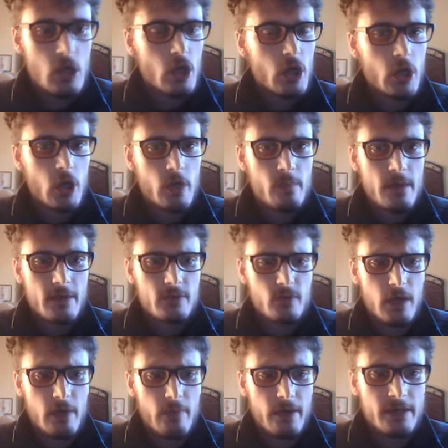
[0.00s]
Going back to
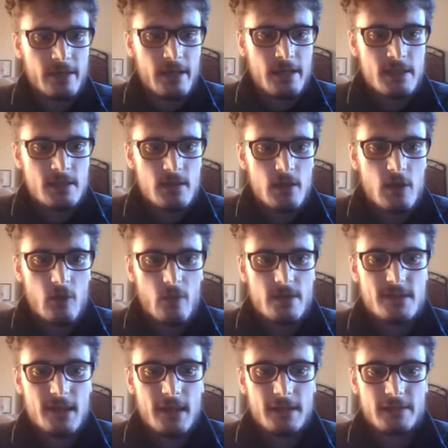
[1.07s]
our case, we
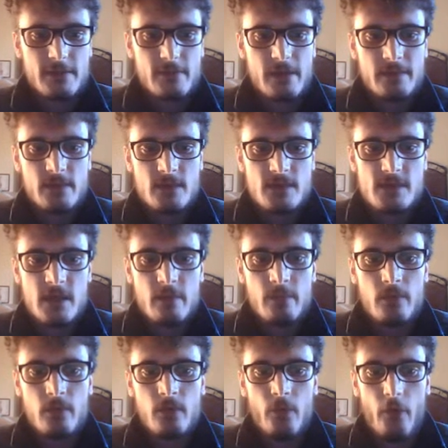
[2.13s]
select a random
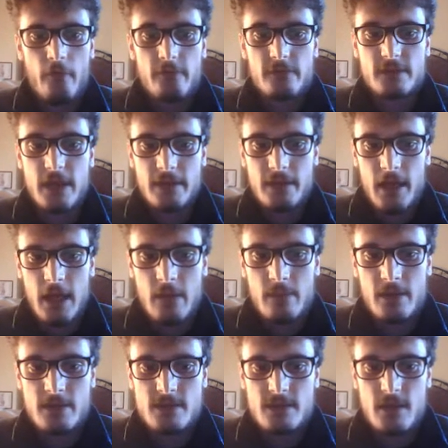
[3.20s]
sample of 10
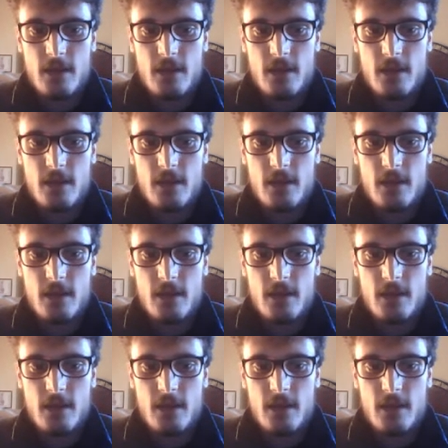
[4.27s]
elements